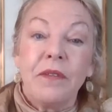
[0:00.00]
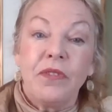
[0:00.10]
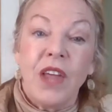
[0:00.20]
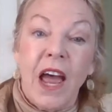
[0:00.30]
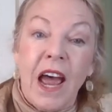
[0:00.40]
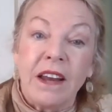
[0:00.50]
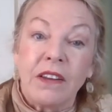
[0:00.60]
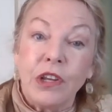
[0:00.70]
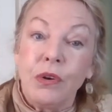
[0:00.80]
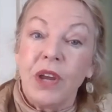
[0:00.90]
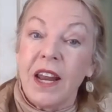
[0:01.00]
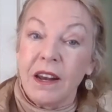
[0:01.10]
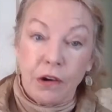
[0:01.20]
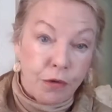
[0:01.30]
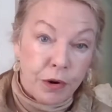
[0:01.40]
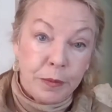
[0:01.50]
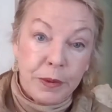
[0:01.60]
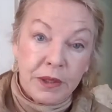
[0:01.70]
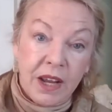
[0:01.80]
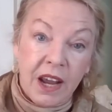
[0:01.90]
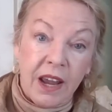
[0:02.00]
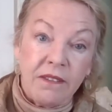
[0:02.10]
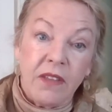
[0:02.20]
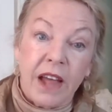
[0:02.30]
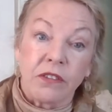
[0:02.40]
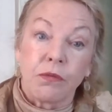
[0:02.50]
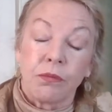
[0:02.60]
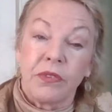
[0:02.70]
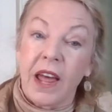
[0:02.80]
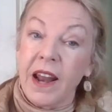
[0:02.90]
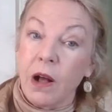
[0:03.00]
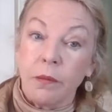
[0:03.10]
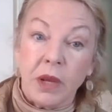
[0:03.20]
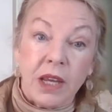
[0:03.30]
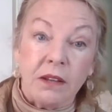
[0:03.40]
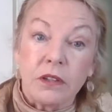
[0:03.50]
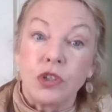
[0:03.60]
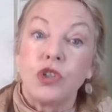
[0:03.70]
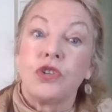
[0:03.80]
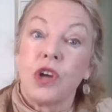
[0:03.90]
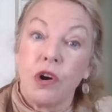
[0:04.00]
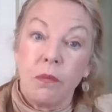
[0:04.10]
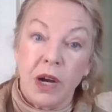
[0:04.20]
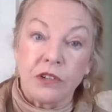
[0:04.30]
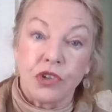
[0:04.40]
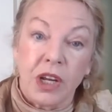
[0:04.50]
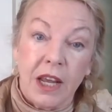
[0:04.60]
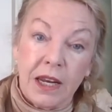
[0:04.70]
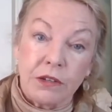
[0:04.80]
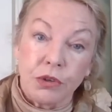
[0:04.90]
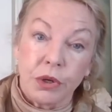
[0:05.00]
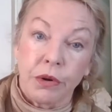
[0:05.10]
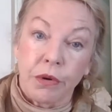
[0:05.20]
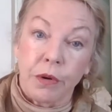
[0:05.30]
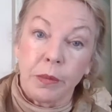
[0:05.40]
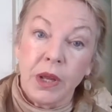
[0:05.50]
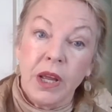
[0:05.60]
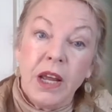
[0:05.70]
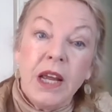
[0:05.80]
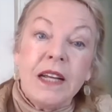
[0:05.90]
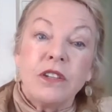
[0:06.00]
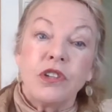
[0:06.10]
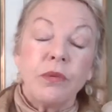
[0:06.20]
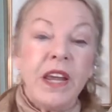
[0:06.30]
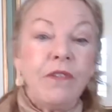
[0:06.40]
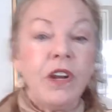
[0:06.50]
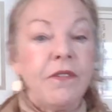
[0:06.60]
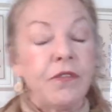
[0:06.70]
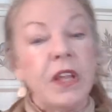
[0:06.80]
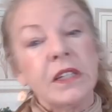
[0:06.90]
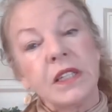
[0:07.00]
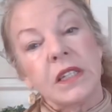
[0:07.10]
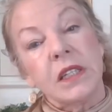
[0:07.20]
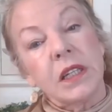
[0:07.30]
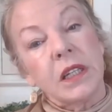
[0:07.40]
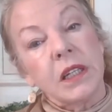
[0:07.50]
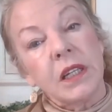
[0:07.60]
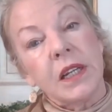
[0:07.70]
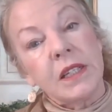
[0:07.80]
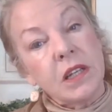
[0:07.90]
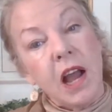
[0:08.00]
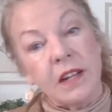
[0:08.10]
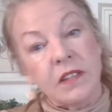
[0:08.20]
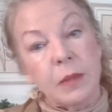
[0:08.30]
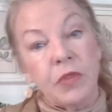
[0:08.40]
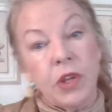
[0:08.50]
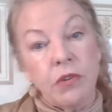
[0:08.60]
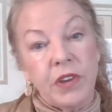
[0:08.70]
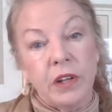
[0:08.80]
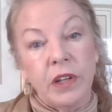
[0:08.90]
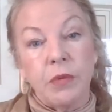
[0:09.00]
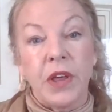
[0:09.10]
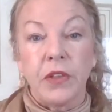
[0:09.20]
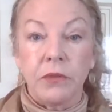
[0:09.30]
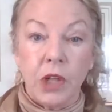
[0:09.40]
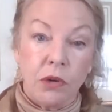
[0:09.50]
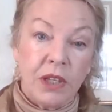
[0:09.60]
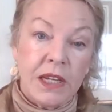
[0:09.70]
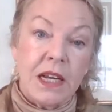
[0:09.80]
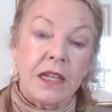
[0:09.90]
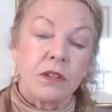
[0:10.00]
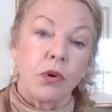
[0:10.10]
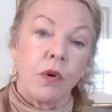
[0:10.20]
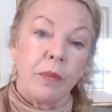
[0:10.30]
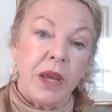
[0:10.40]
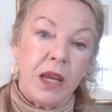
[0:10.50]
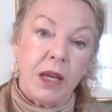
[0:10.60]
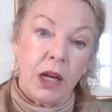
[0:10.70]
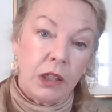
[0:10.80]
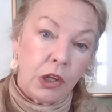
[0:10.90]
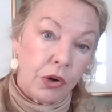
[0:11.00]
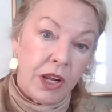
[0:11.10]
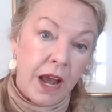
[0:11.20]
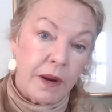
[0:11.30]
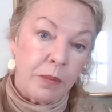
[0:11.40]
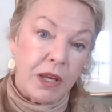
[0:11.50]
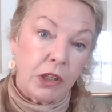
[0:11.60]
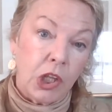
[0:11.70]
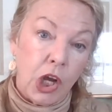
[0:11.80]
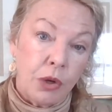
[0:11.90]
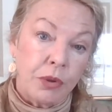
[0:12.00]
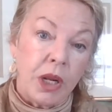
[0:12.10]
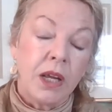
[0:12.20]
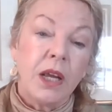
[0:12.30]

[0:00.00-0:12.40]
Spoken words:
that you get in a group. And that helped me so much to get into a group. So even if this is not something you're dealing with, loneliness or being learning how to be alone,